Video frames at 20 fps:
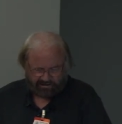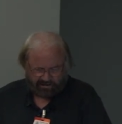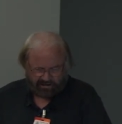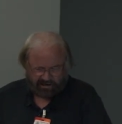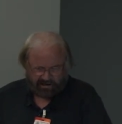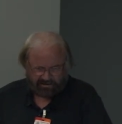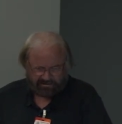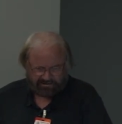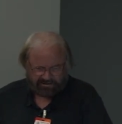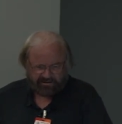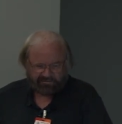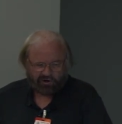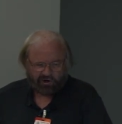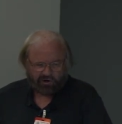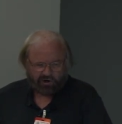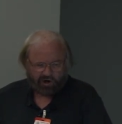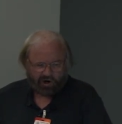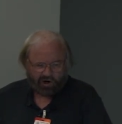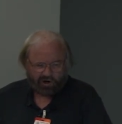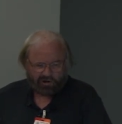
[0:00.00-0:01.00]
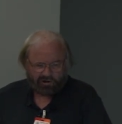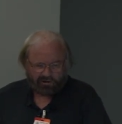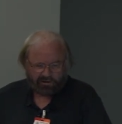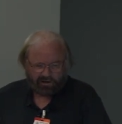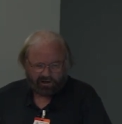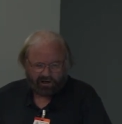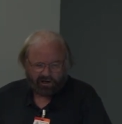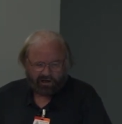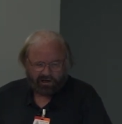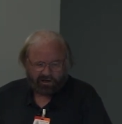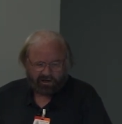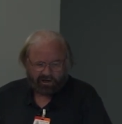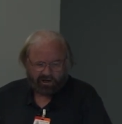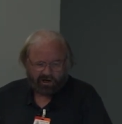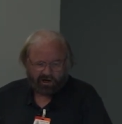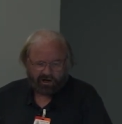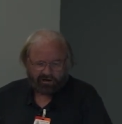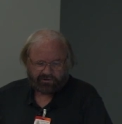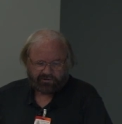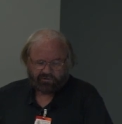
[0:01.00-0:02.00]
uh, Stephen O'Connell
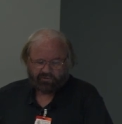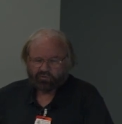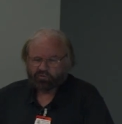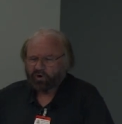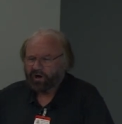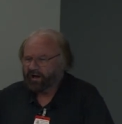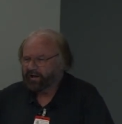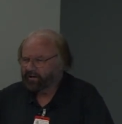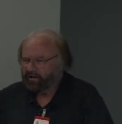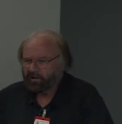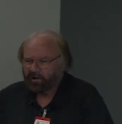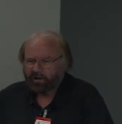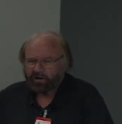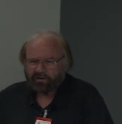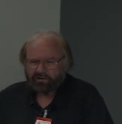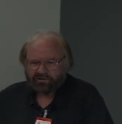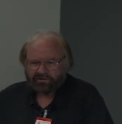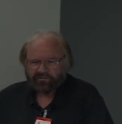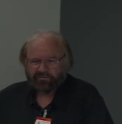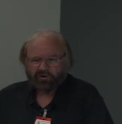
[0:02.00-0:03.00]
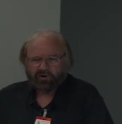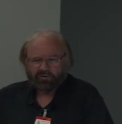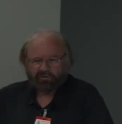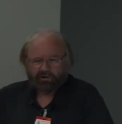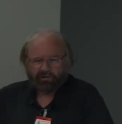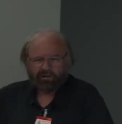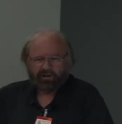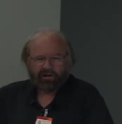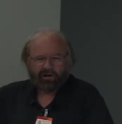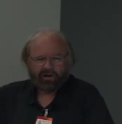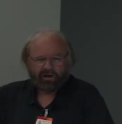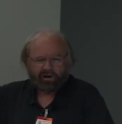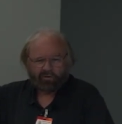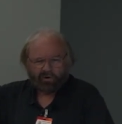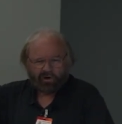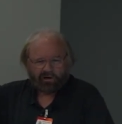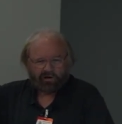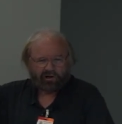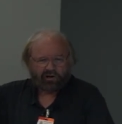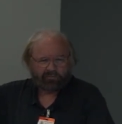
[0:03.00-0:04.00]
got ride-alongs, if you know what they are,
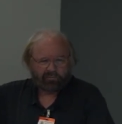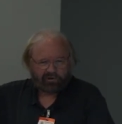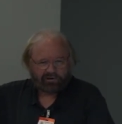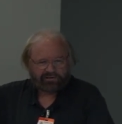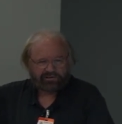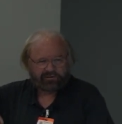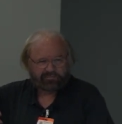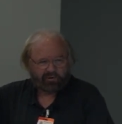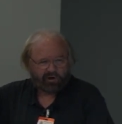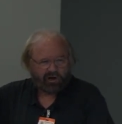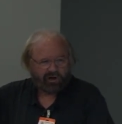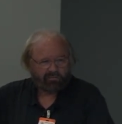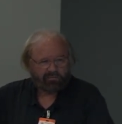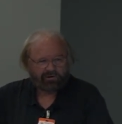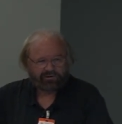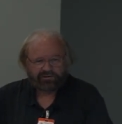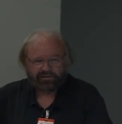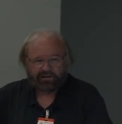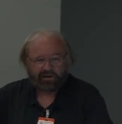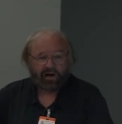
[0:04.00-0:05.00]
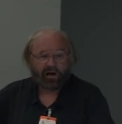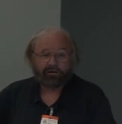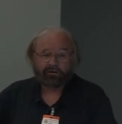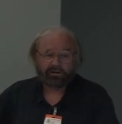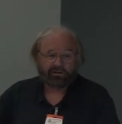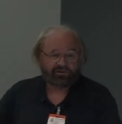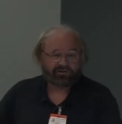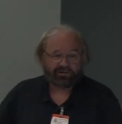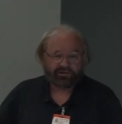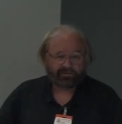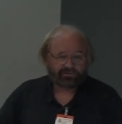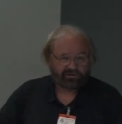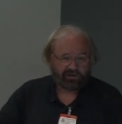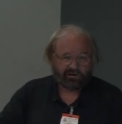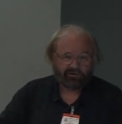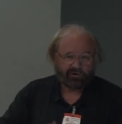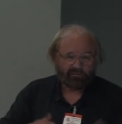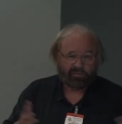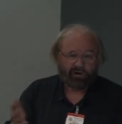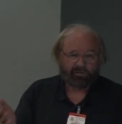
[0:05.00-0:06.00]
where a lot of police departments encourage the
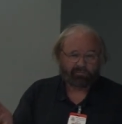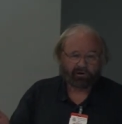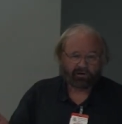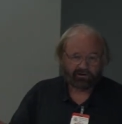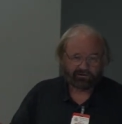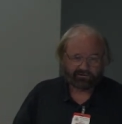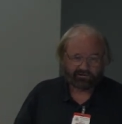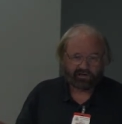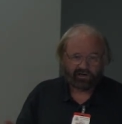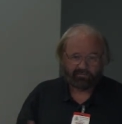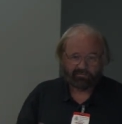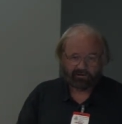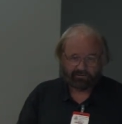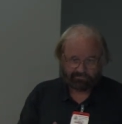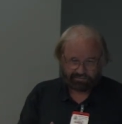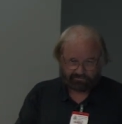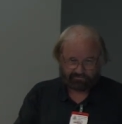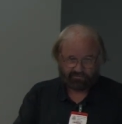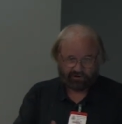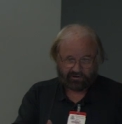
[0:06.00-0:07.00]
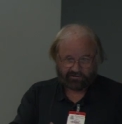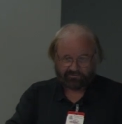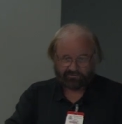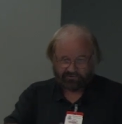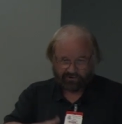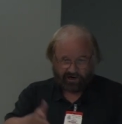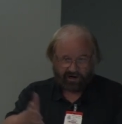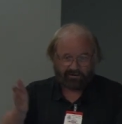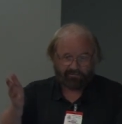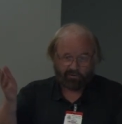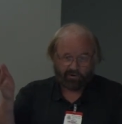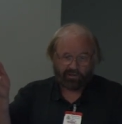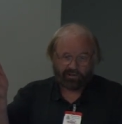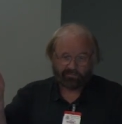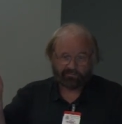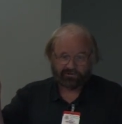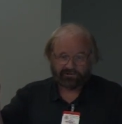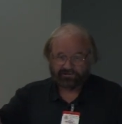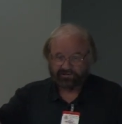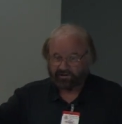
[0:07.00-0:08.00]
general public to come and you know, drive with
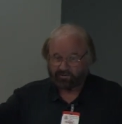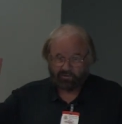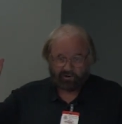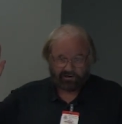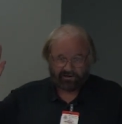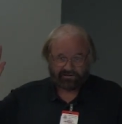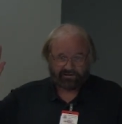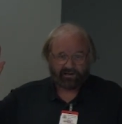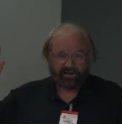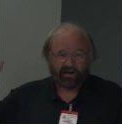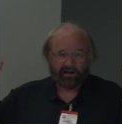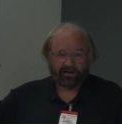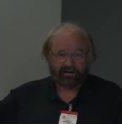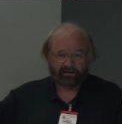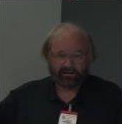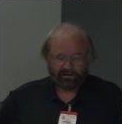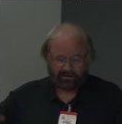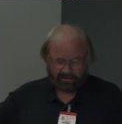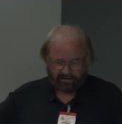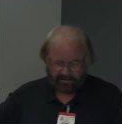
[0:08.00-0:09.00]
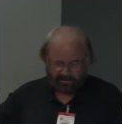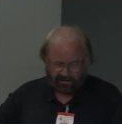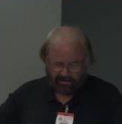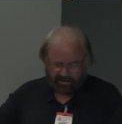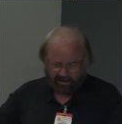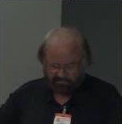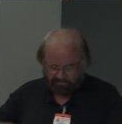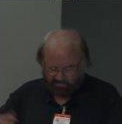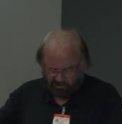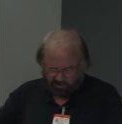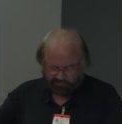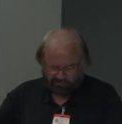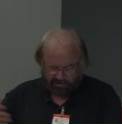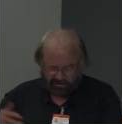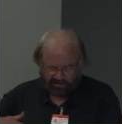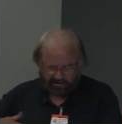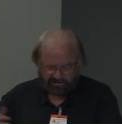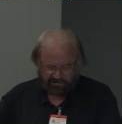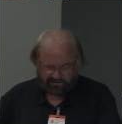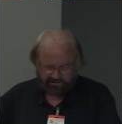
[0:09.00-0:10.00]
them to see what it's like and build
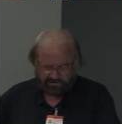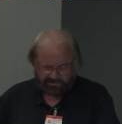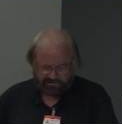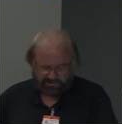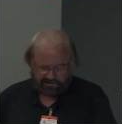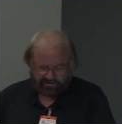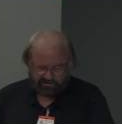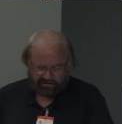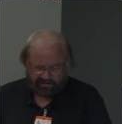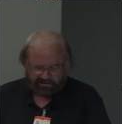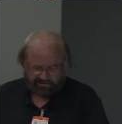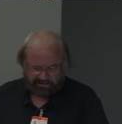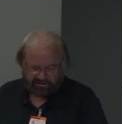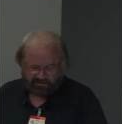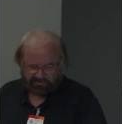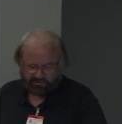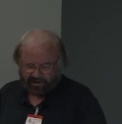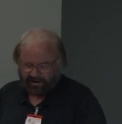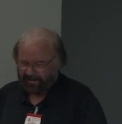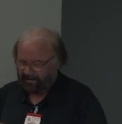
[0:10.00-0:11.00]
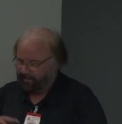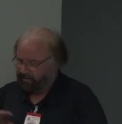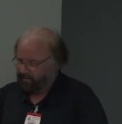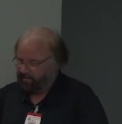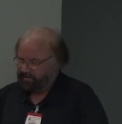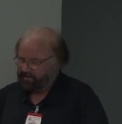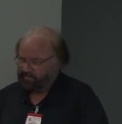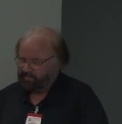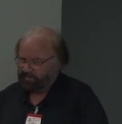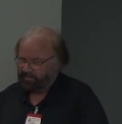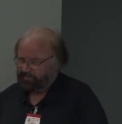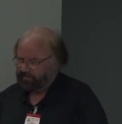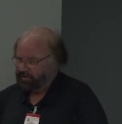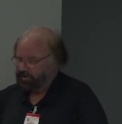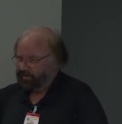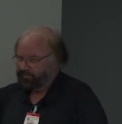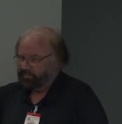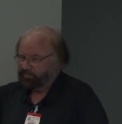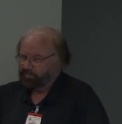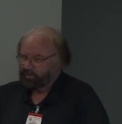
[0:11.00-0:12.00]
relations. And so he did ride-alongs with three
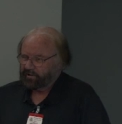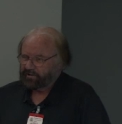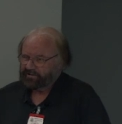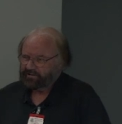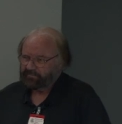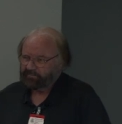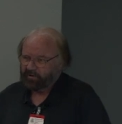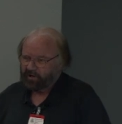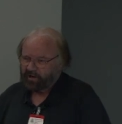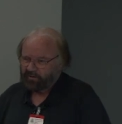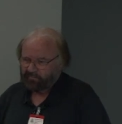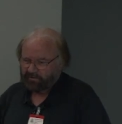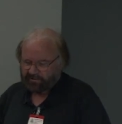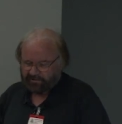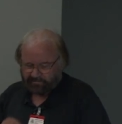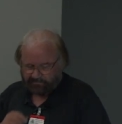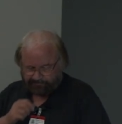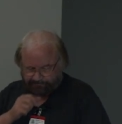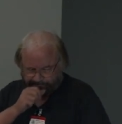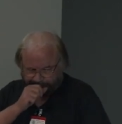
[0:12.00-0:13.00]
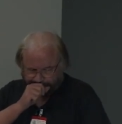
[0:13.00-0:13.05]
different police departments,